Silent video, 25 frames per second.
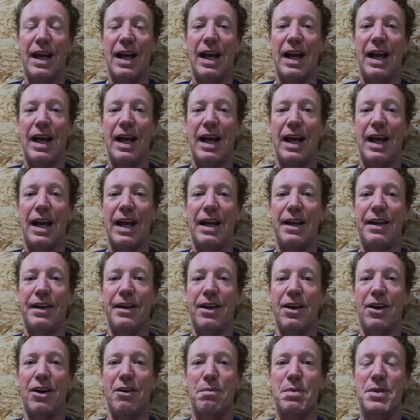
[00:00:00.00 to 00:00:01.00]

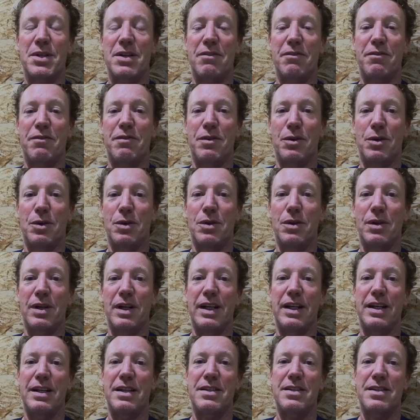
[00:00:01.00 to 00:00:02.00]
And option four
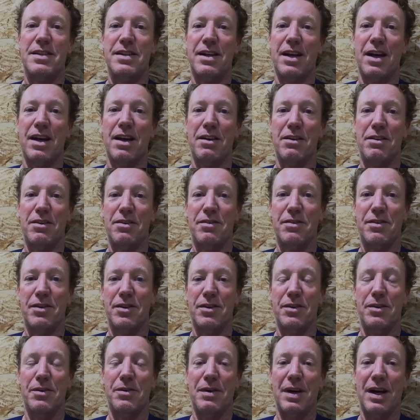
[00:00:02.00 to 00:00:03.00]
is to go
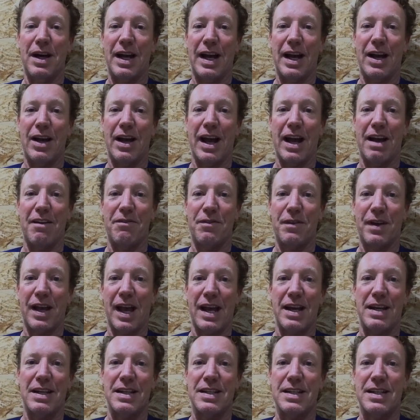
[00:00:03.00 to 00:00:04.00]
through
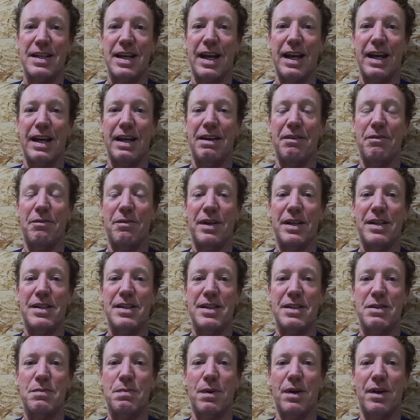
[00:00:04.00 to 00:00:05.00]
Afghanistan,
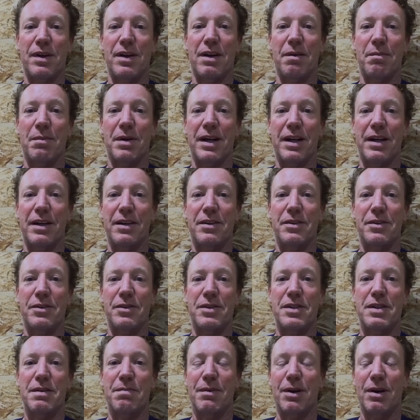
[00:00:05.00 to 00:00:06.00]
which is what I'm going to
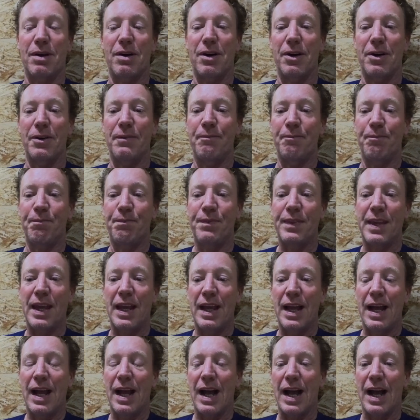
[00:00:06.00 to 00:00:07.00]
do tomorrow.
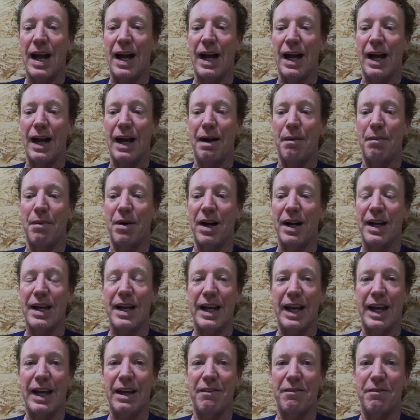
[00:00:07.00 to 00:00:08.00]
I
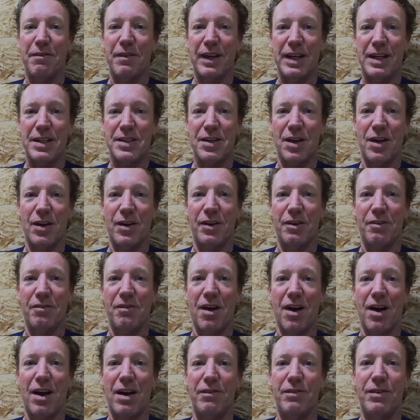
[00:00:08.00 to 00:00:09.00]
can get a visa on
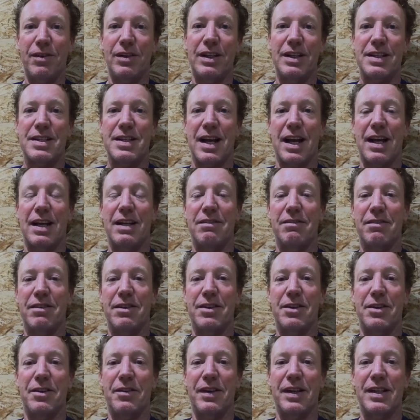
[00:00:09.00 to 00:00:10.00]
arrival. It's
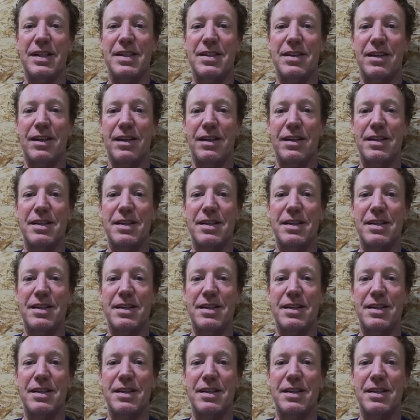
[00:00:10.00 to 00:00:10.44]
$100 US.